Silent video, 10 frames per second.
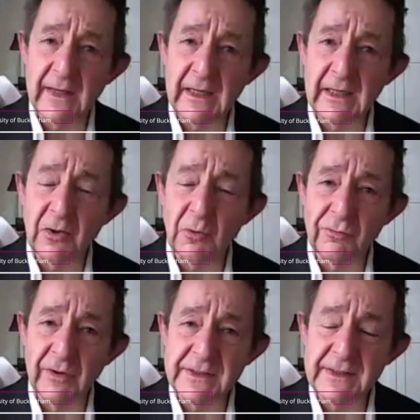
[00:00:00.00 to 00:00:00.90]
They were
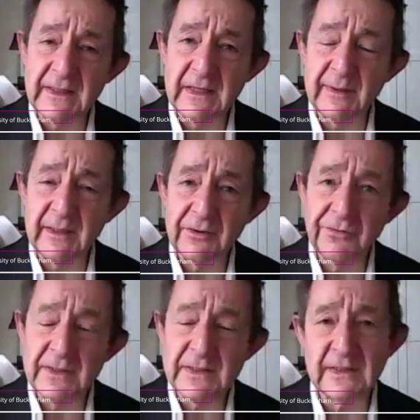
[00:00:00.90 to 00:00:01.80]
there already. They've
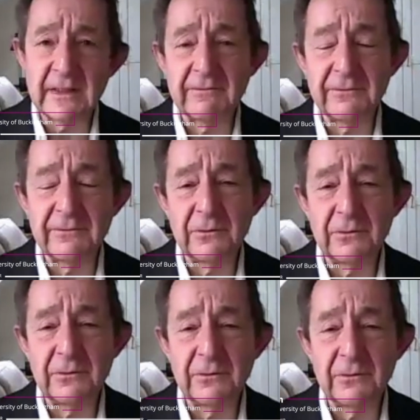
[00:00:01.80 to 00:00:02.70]
been increasing
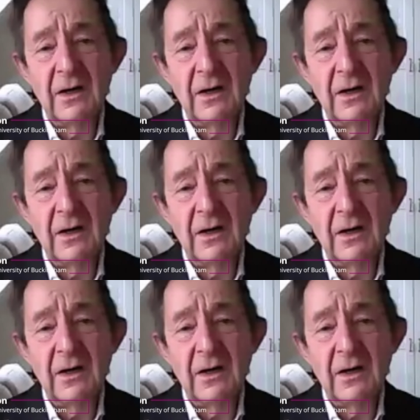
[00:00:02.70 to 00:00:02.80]
for